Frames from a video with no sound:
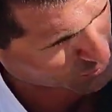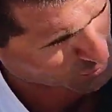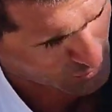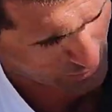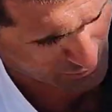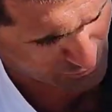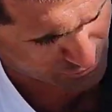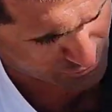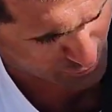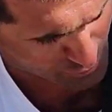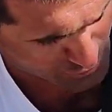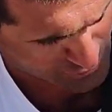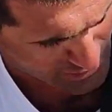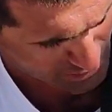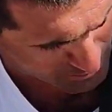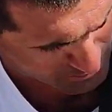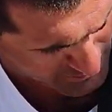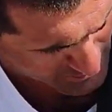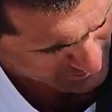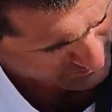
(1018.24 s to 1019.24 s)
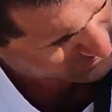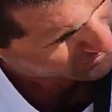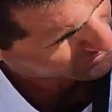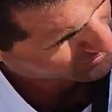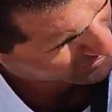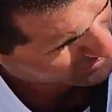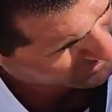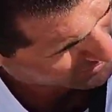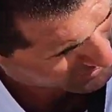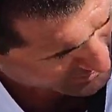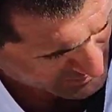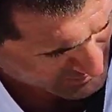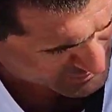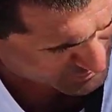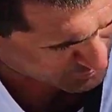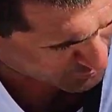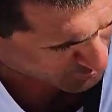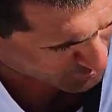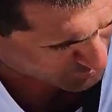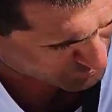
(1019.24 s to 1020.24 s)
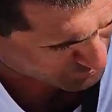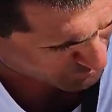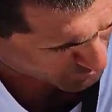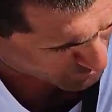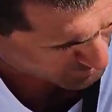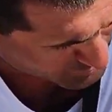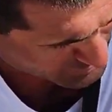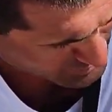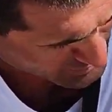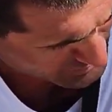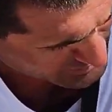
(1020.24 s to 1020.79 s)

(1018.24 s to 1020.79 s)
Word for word: your phone number is four four